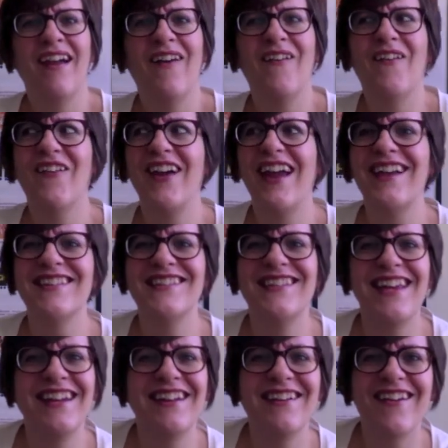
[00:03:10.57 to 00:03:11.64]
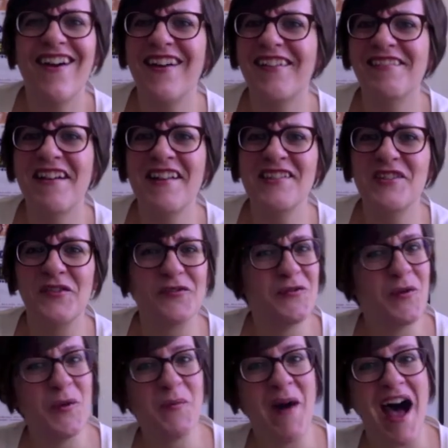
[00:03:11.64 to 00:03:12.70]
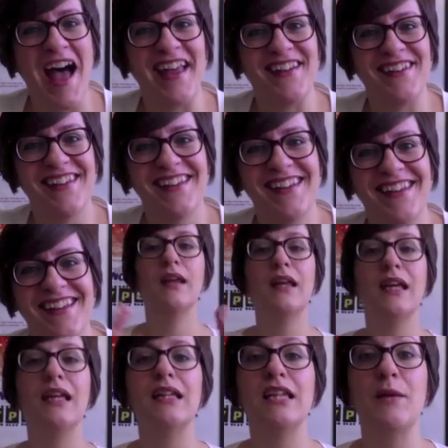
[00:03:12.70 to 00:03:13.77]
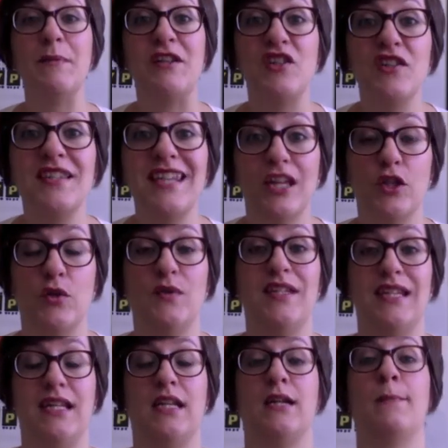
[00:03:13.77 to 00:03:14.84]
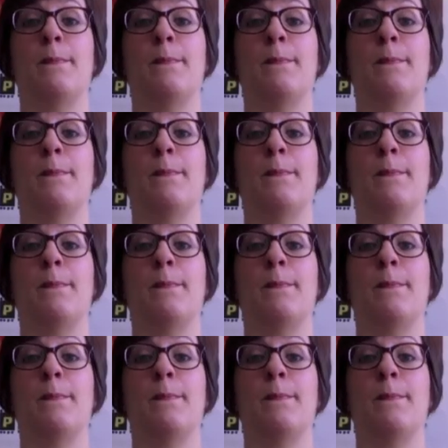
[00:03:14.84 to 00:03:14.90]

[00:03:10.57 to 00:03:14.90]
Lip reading: Or has Tina gone and lost her full mind? Let me just tell you, Tina.